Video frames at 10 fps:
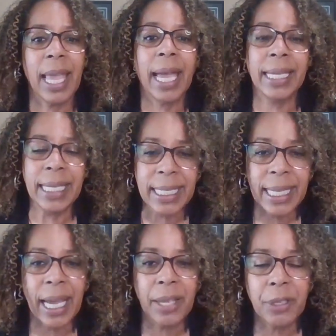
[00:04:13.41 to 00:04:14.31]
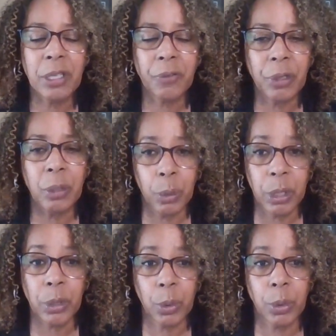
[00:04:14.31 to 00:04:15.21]
And inside this free
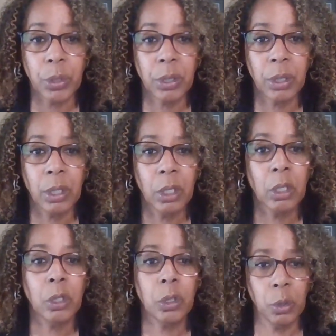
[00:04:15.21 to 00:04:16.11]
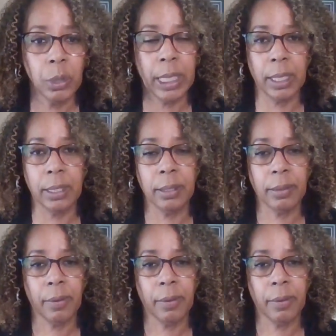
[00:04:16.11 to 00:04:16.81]
resource, you'll get